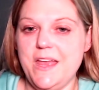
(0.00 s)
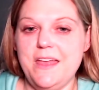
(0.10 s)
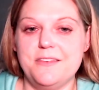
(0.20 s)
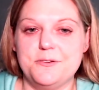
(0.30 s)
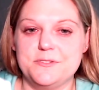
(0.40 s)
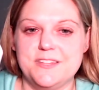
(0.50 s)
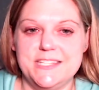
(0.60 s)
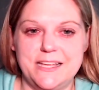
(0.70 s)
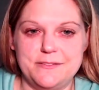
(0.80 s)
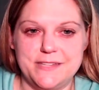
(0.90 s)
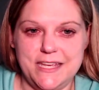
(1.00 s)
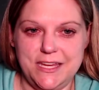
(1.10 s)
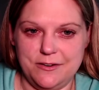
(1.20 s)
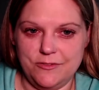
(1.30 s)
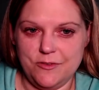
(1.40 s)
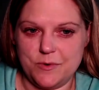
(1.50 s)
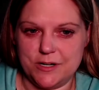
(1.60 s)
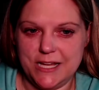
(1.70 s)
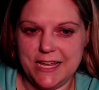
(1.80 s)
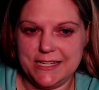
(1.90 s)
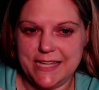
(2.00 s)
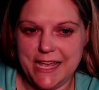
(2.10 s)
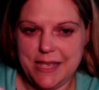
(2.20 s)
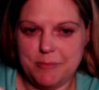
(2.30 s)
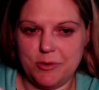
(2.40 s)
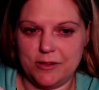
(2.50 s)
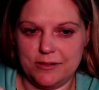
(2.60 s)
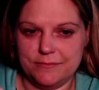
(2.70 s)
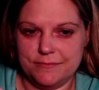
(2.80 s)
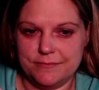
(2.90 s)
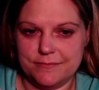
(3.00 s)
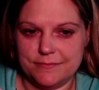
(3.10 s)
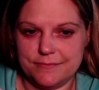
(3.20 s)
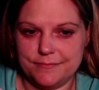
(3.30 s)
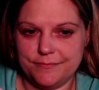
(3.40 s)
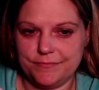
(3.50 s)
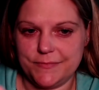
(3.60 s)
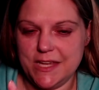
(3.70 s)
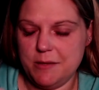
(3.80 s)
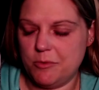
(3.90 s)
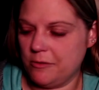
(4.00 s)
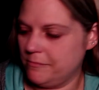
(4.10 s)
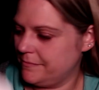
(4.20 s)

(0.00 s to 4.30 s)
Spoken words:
Those are the sounds I hear in the word table. Table.